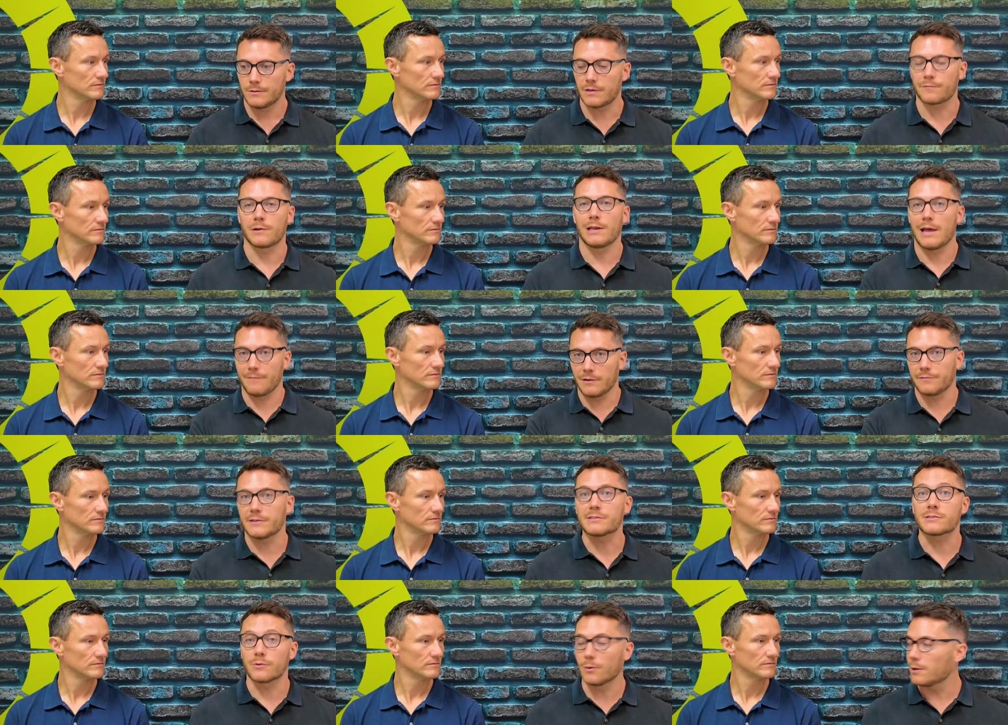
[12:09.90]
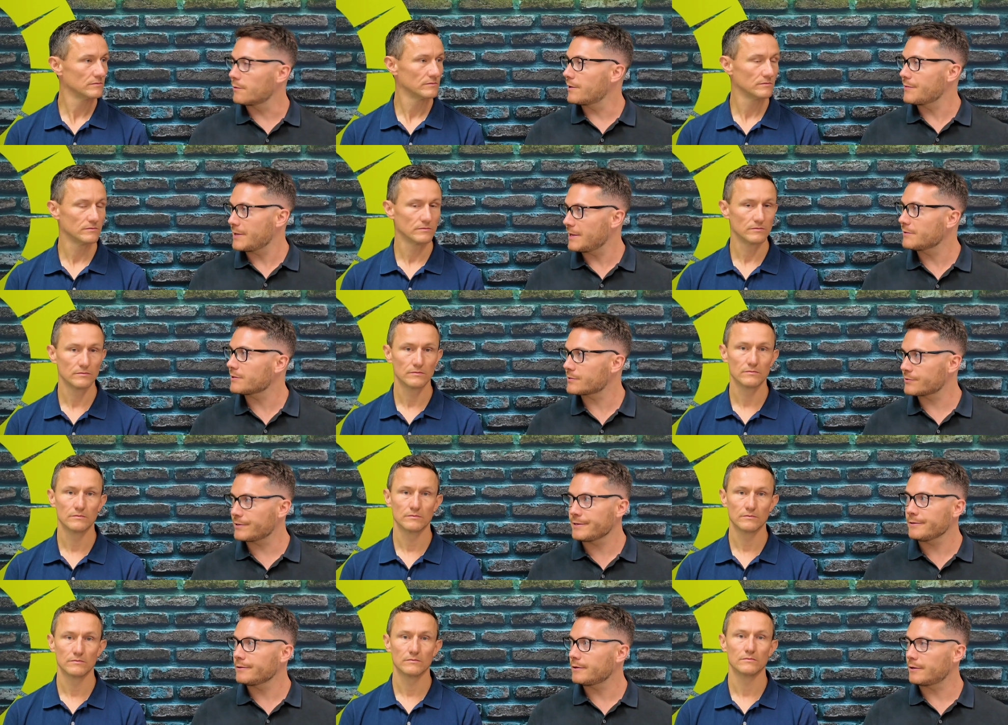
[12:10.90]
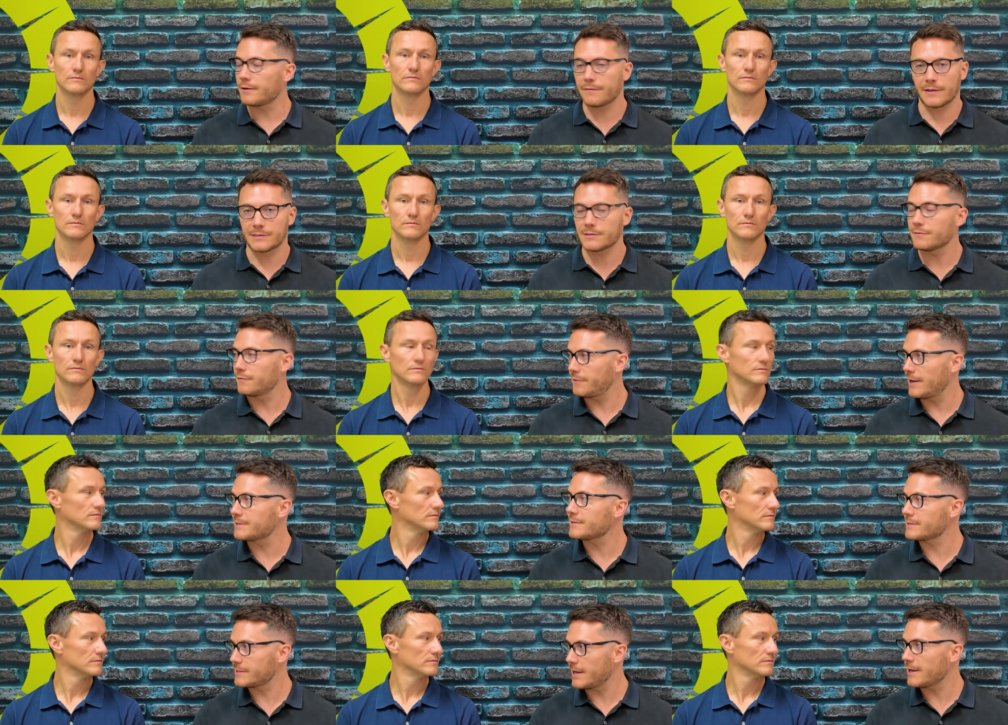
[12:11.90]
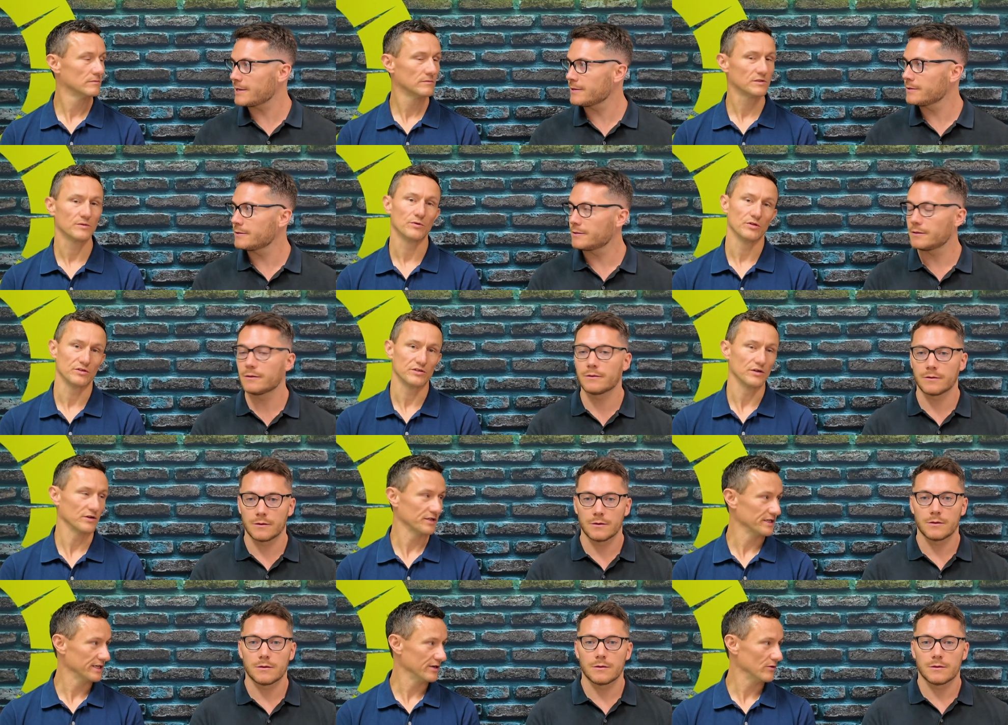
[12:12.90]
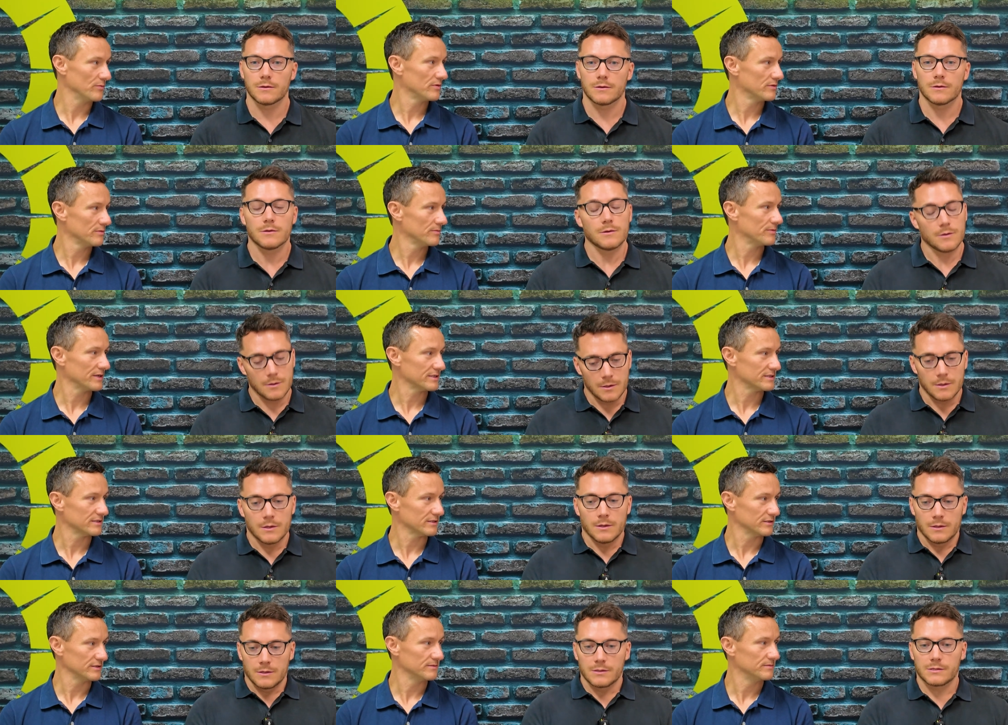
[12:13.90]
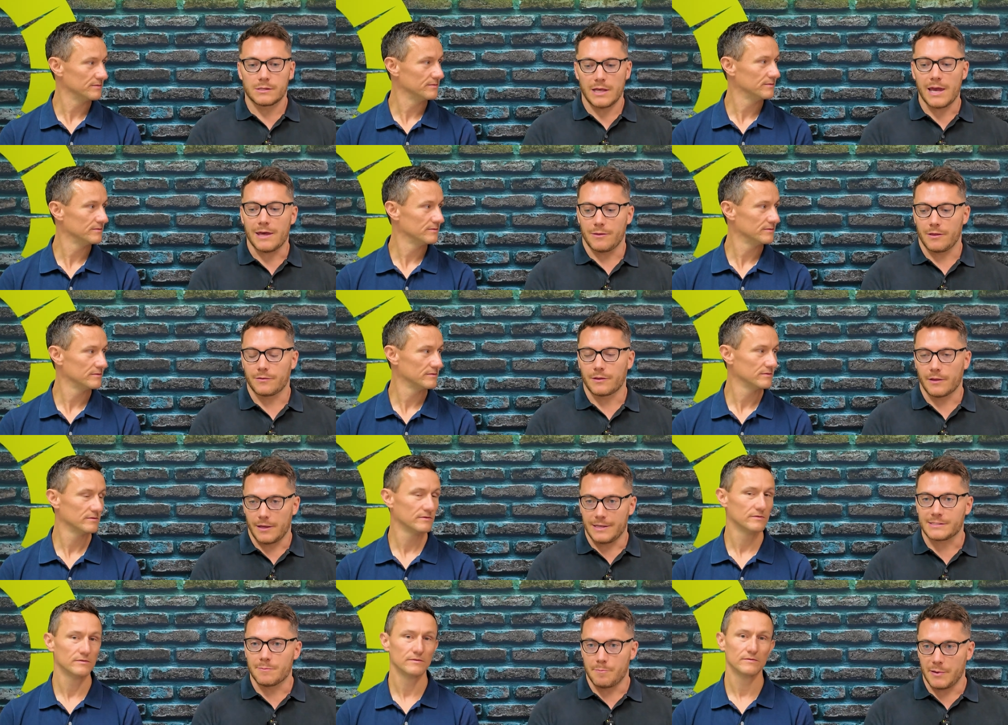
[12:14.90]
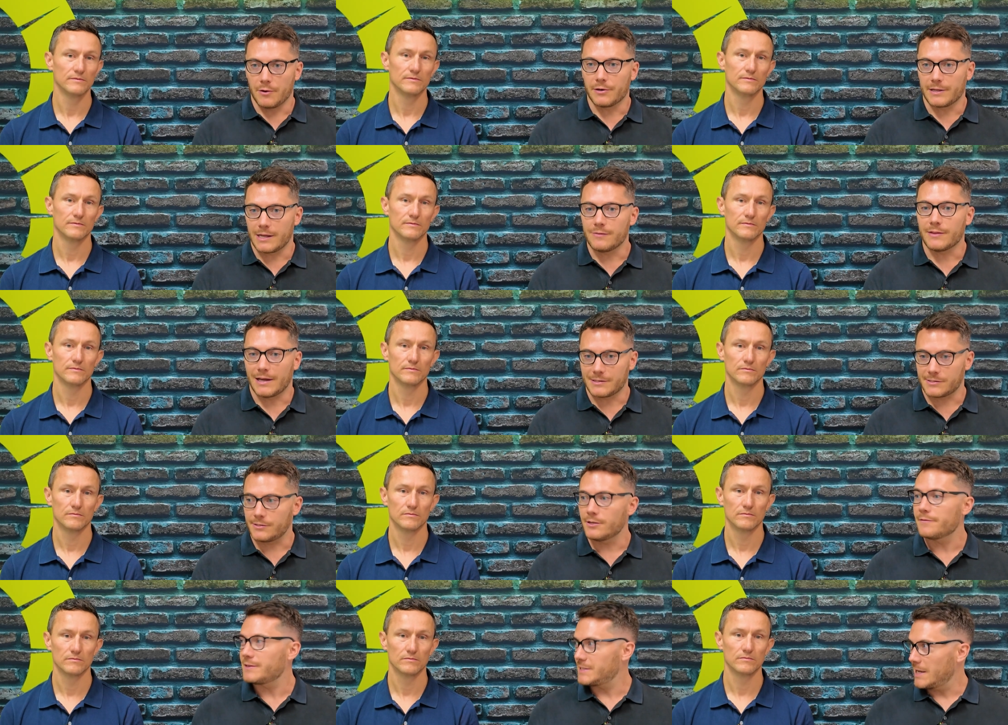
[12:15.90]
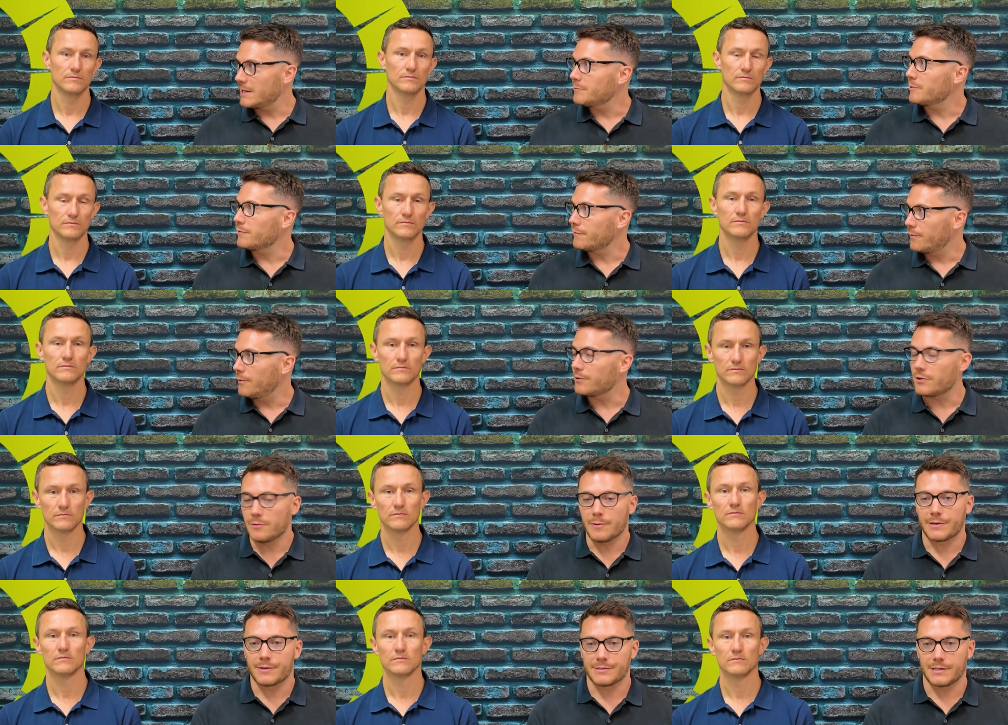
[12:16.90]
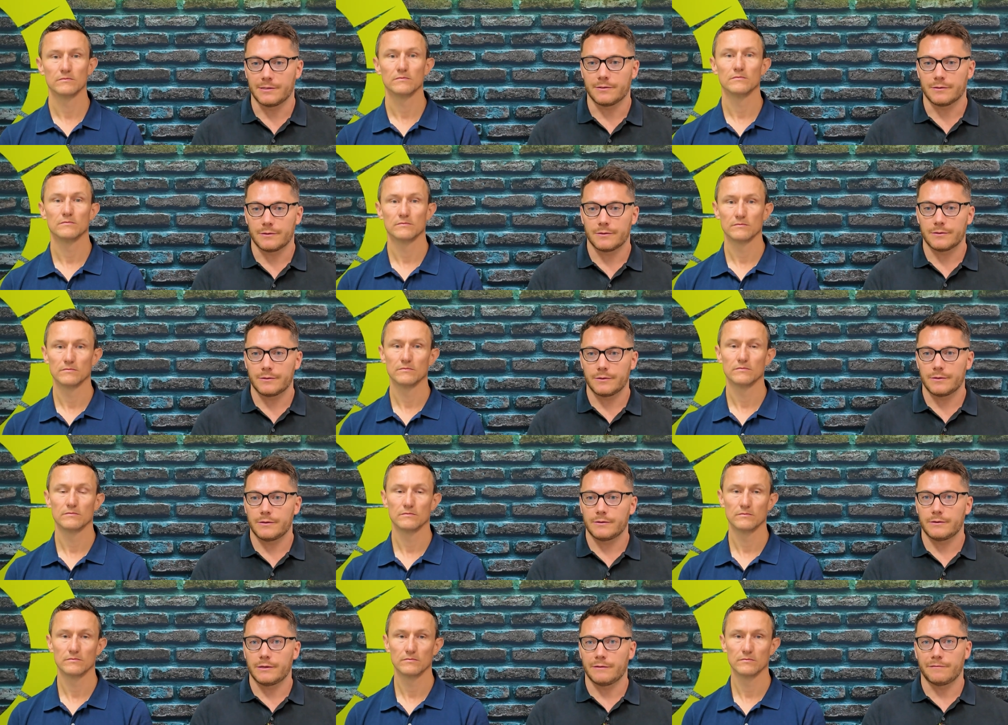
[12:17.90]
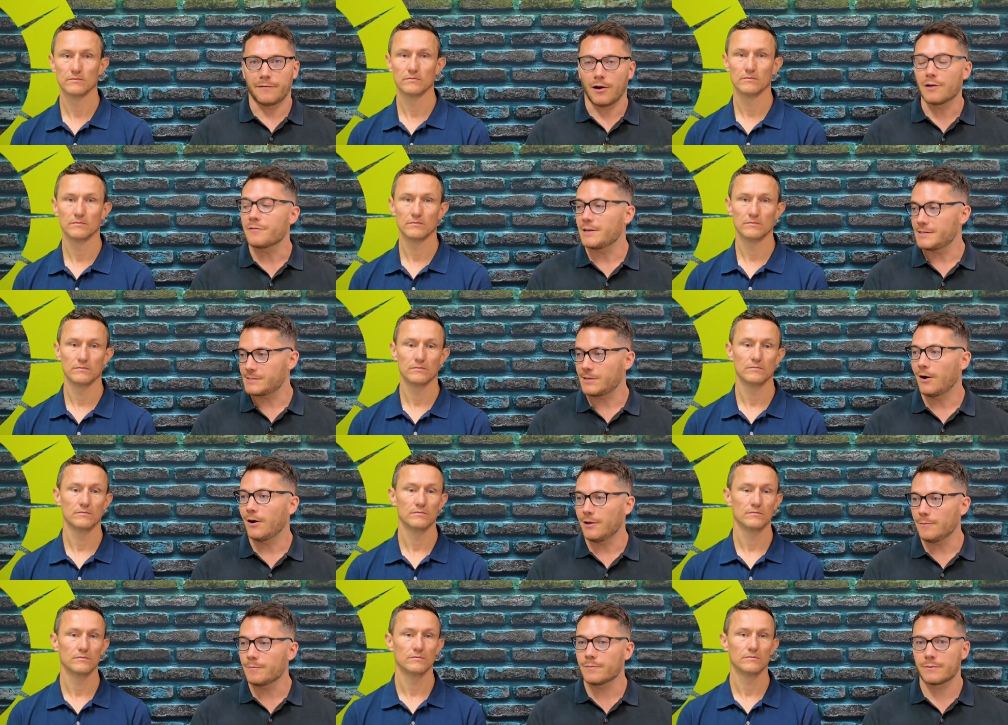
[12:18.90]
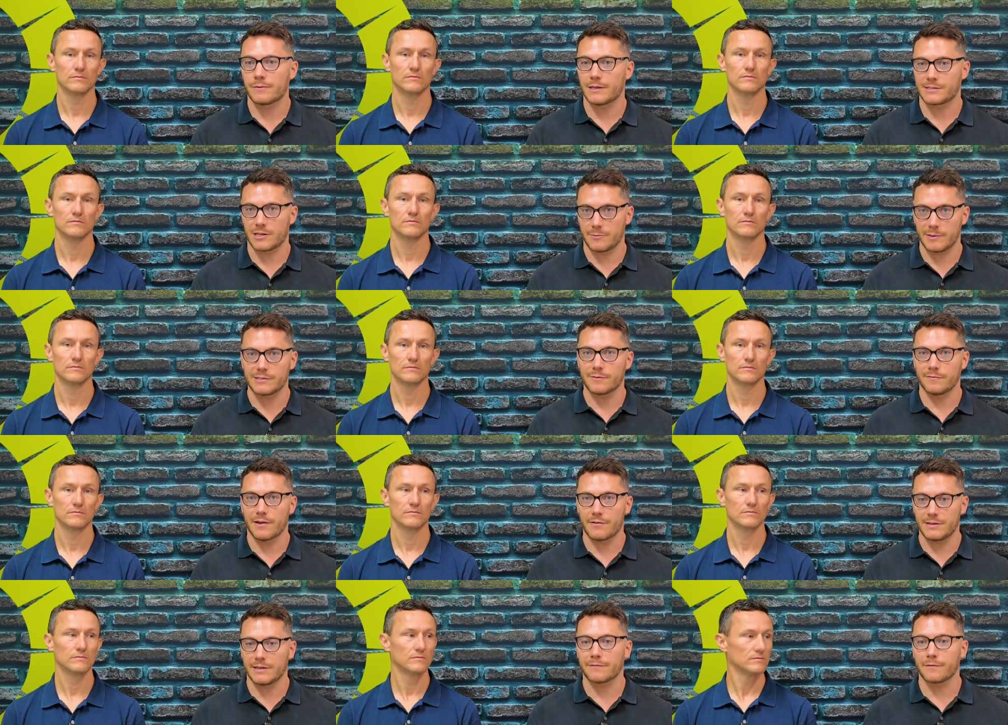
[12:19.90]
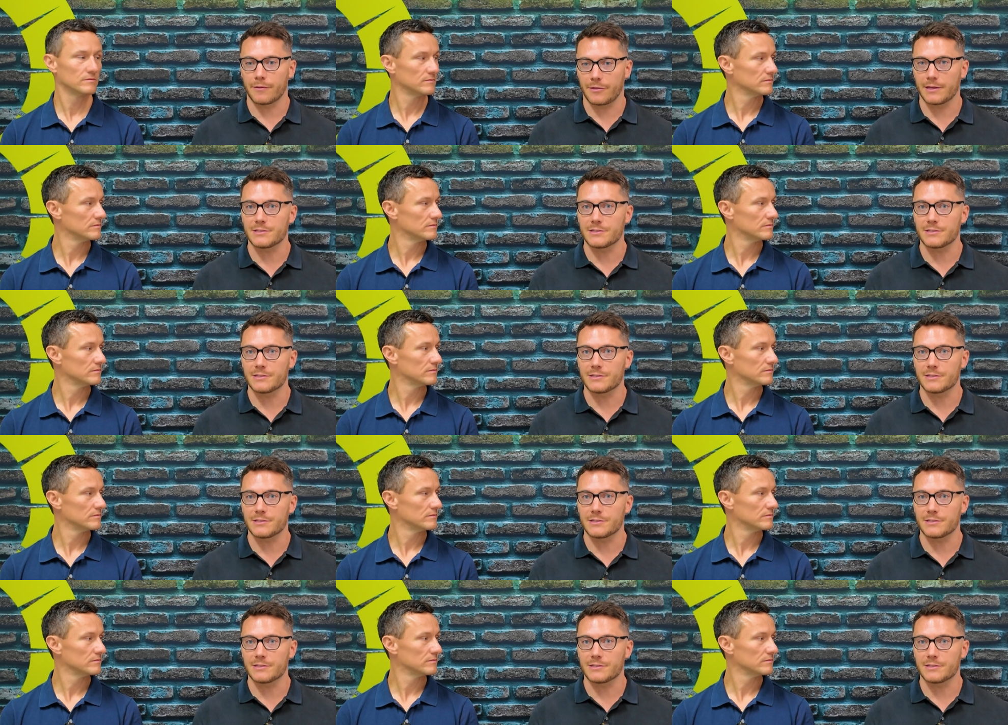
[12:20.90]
Speaker 1: different level of installer in the industry. I don't know if that's unfair to say. Someone that's not going to help, basically. Yeah, that, that isn't building in that service element for you because in in five years' time, there's going to be some very different